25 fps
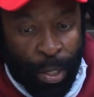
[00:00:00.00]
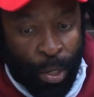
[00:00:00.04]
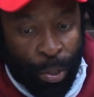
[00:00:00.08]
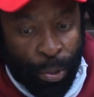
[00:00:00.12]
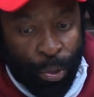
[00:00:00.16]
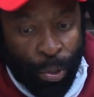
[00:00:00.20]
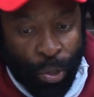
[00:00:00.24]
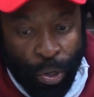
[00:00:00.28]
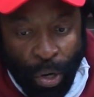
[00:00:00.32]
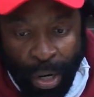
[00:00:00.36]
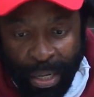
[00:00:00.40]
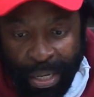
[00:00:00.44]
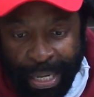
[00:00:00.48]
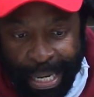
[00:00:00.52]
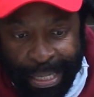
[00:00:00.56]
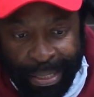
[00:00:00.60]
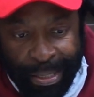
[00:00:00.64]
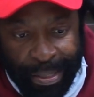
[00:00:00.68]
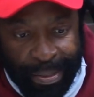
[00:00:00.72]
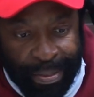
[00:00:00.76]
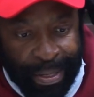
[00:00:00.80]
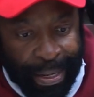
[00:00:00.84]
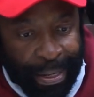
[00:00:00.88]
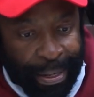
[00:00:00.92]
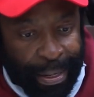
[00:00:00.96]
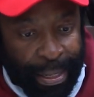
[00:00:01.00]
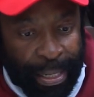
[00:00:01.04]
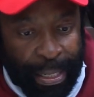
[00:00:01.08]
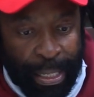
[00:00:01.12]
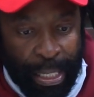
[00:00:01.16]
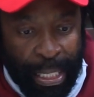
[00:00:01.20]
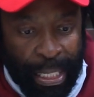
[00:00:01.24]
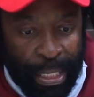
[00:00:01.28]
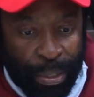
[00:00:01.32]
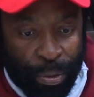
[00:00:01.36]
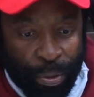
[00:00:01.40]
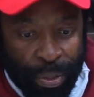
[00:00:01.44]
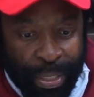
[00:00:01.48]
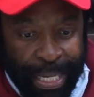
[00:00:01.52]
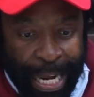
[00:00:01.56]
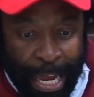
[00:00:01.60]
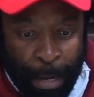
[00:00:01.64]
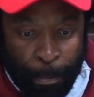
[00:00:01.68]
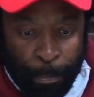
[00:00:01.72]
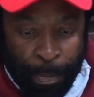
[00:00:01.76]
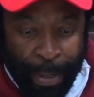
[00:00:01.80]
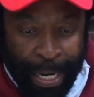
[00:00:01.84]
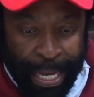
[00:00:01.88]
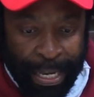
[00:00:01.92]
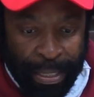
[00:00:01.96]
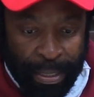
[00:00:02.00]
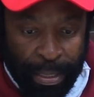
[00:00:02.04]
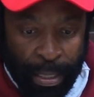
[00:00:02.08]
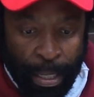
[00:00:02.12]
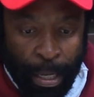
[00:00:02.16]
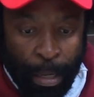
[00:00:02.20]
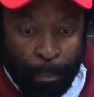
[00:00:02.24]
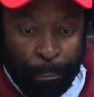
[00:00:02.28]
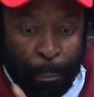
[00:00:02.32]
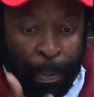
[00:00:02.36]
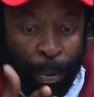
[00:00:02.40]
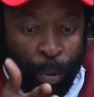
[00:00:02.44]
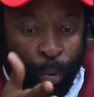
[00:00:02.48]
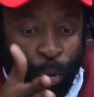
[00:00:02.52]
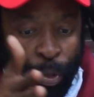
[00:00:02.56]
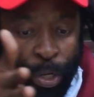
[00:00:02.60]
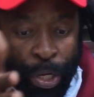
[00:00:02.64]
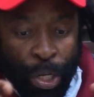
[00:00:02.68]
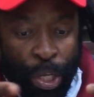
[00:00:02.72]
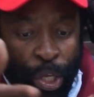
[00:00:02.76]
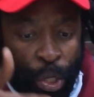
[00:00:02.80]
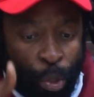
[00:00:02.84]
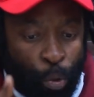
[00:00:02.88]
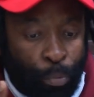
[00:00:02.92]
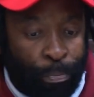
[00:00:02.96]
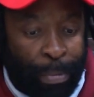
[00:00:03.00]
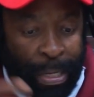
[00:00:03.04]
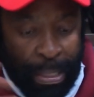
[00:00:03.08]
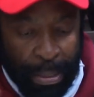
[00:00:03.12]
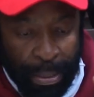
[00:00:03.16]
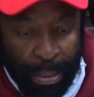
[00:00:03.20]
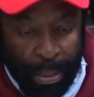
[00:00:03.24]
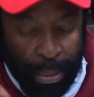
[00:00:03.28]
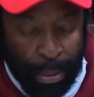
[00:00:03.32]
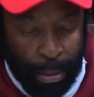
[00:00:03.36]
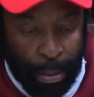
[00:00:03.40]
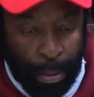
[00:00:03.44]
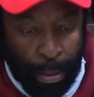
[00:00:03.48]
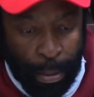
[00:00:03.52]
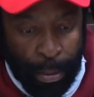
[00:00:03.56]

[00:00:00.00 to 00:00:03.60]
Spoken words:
do not necessarily need to take place between humans.